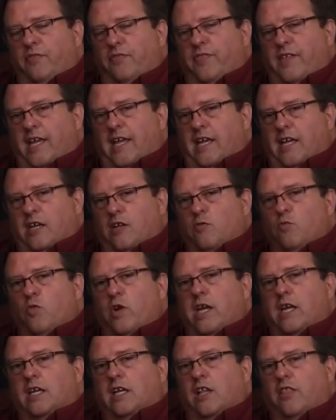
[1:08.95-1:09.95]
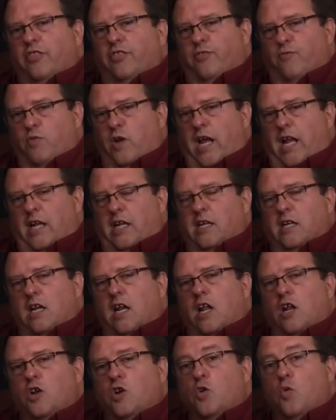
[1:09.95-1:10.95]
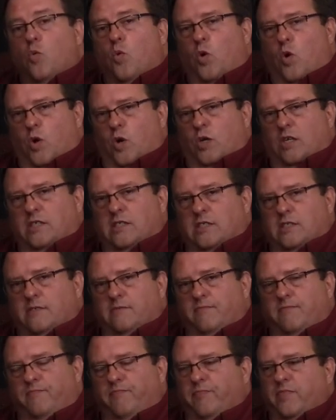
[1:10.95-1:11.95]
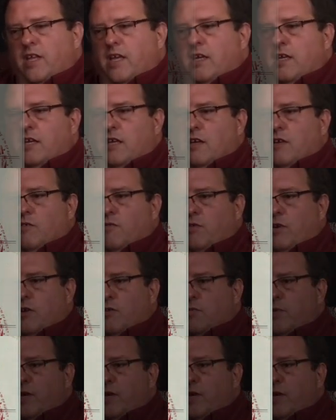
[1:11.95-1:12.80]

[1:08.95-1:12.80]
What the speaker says: then we can threaten New Orleans. Well,